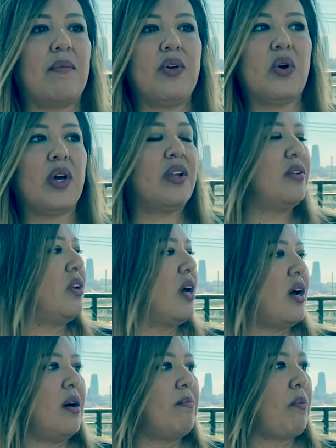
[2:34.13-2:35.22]
you can
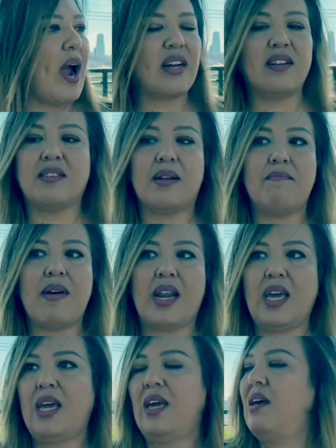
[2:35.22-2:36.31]
practice in many